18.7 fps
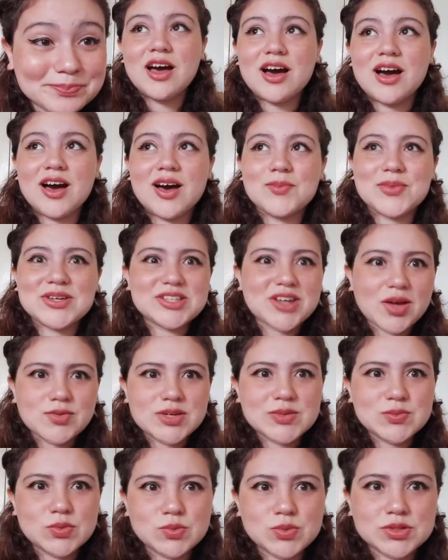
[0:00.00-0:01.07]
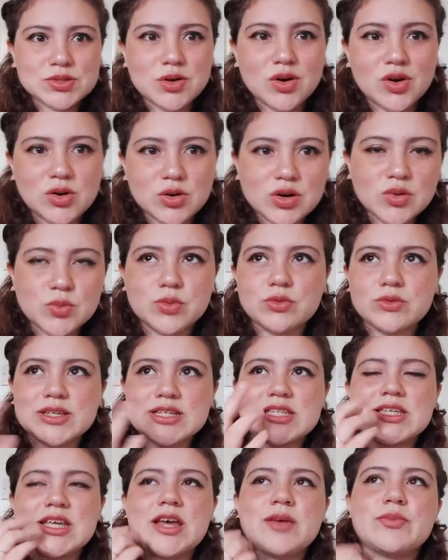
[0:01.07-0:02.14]
My timetable was horrible
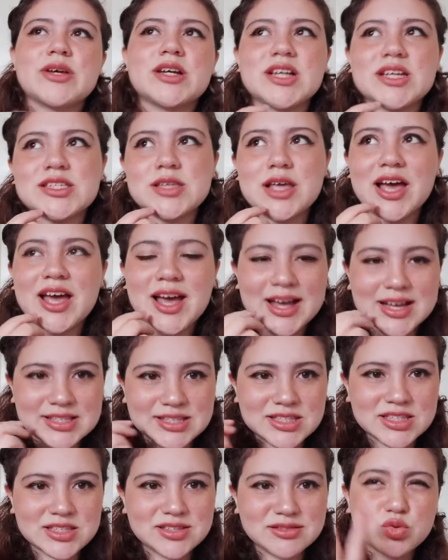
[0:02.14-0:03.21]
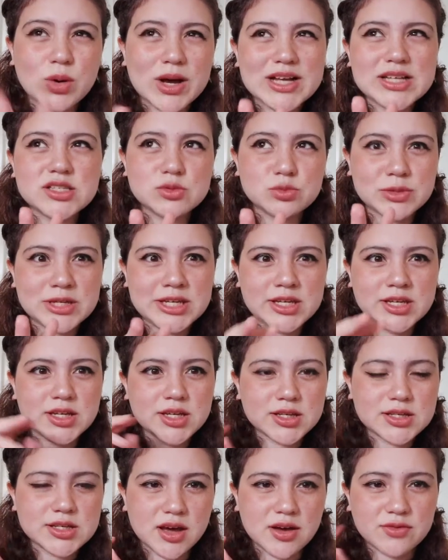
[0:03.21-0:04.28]
this year, because I had twice a week
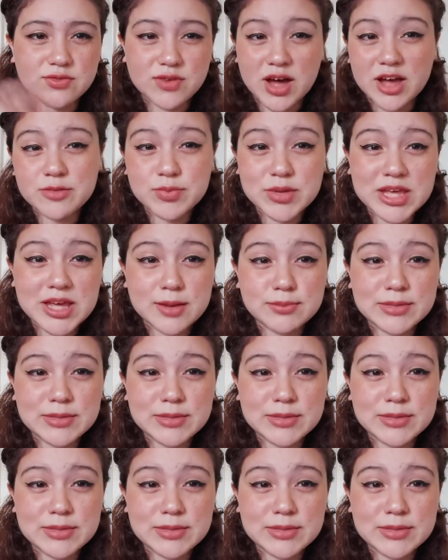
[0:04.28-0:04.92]
5 p.m.